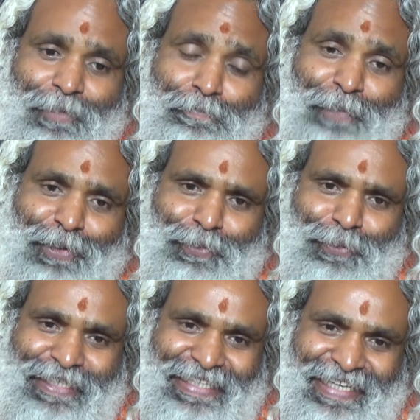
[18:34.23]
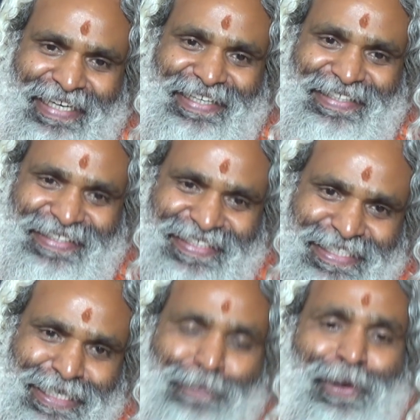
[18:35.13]
but to
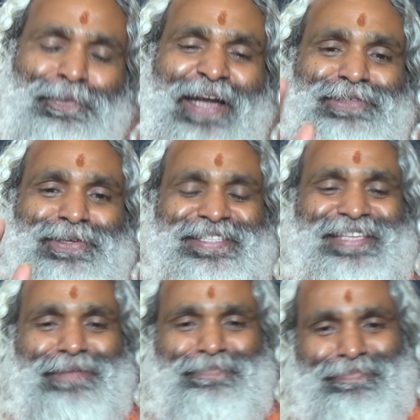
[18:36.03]
rediscover one's own self.